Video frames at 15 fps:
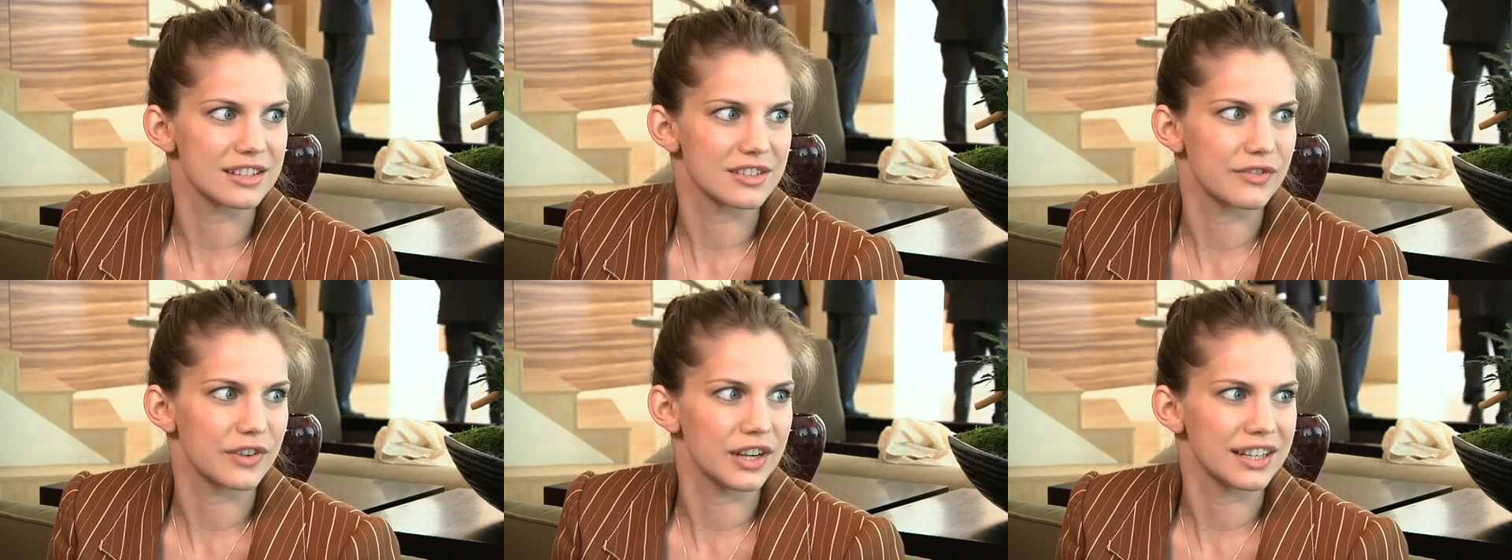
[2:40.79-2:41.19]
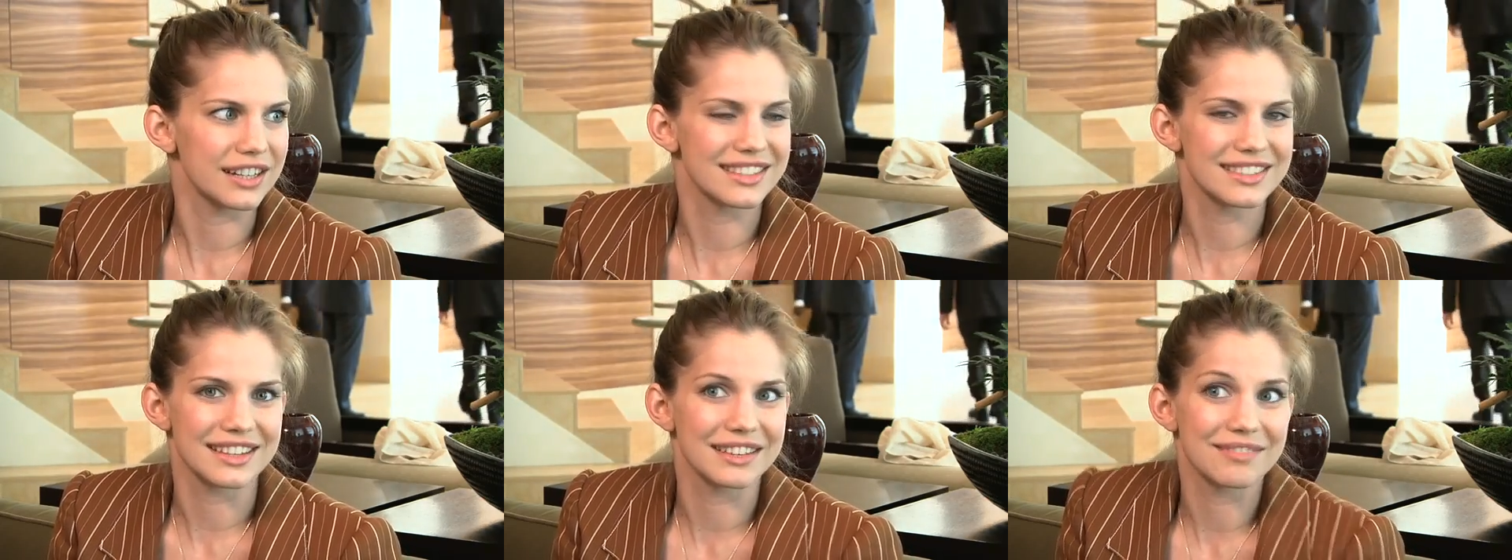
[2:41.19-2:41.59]
it's funny.
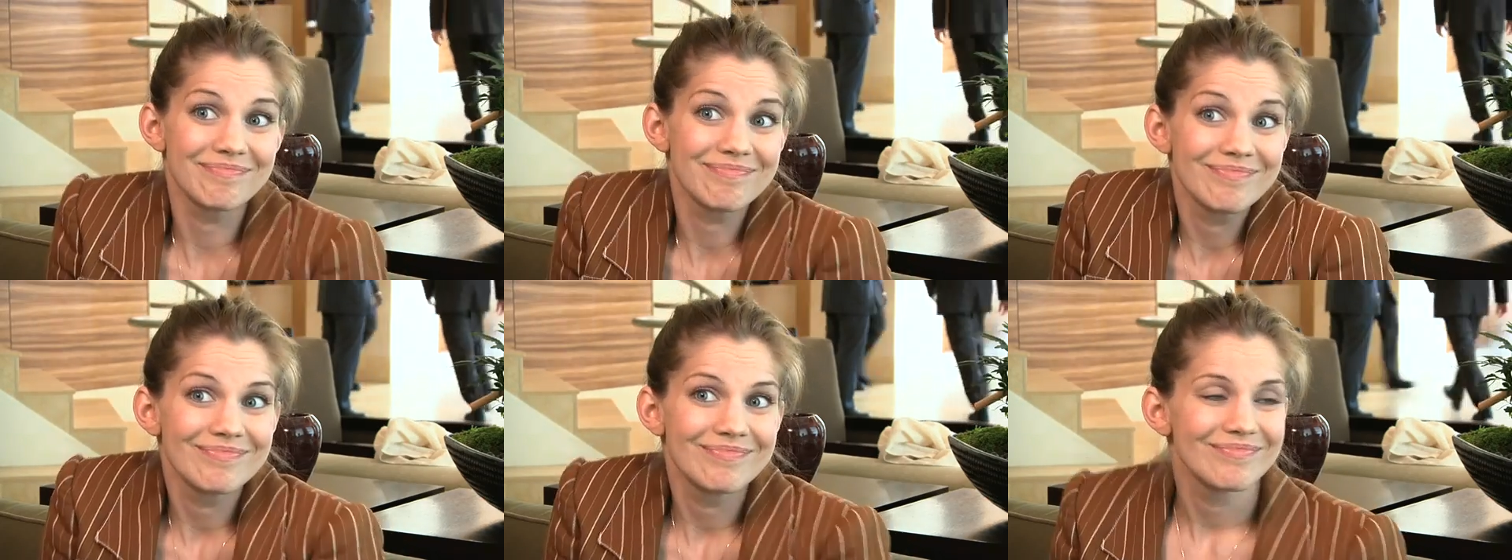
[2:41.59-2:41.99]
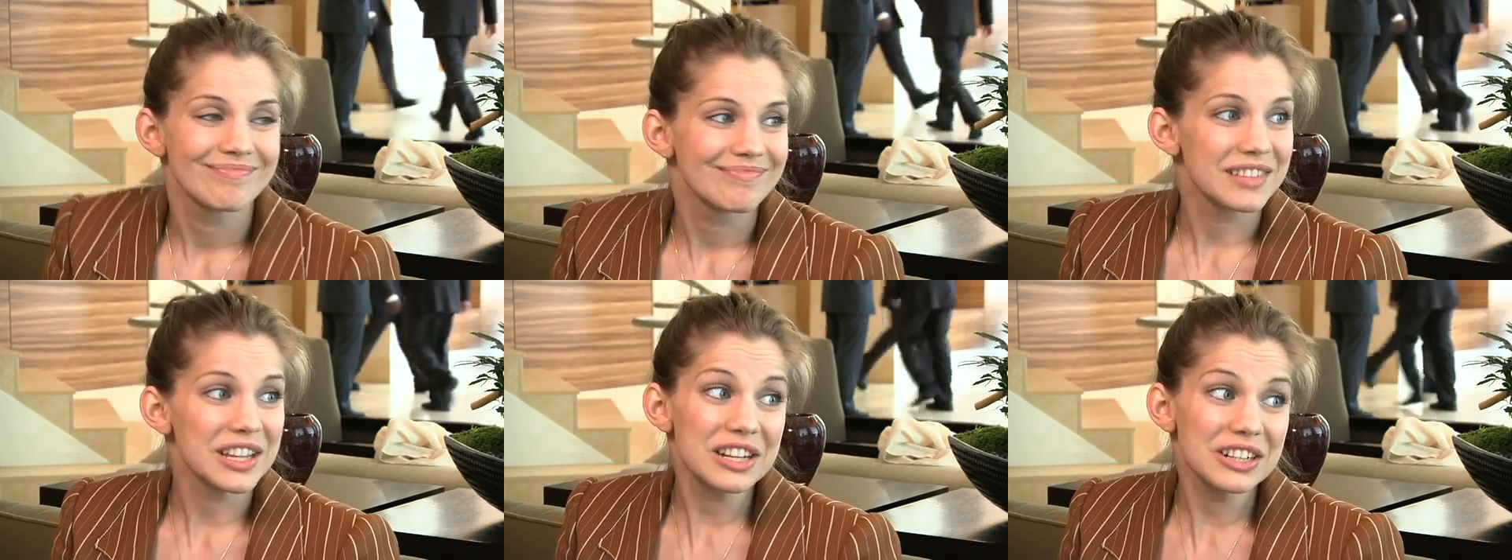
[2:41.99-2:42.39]
It's like,
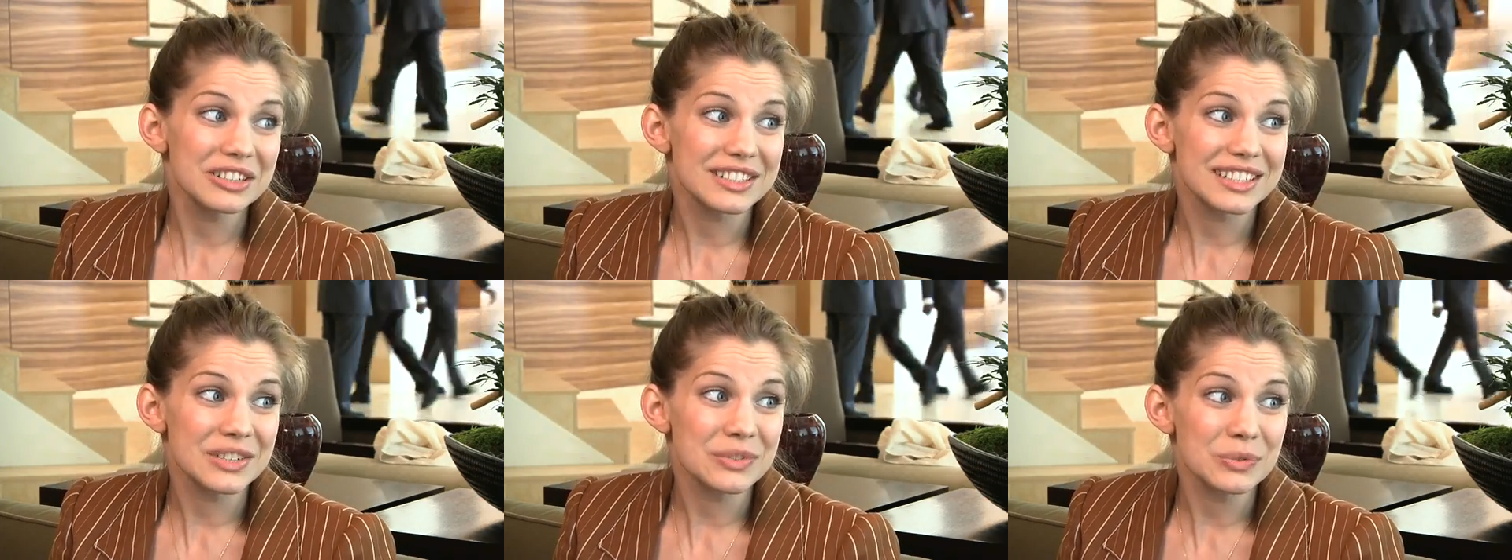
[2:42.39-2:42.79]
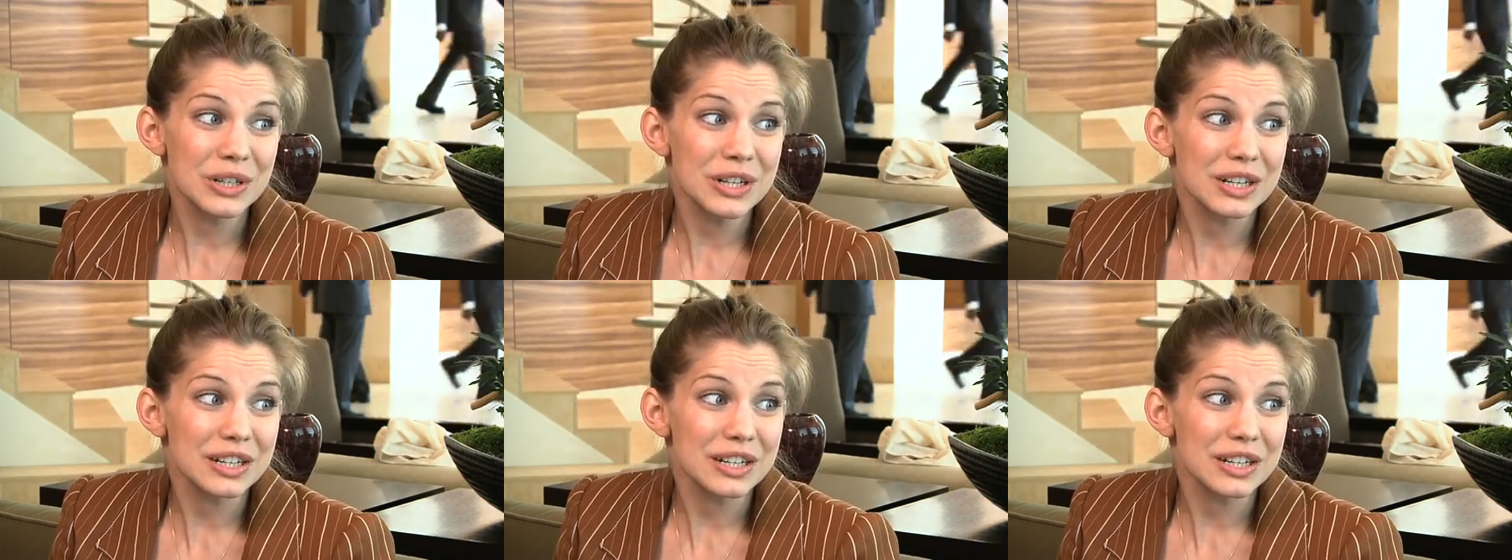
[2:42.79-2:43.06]
no, it didn't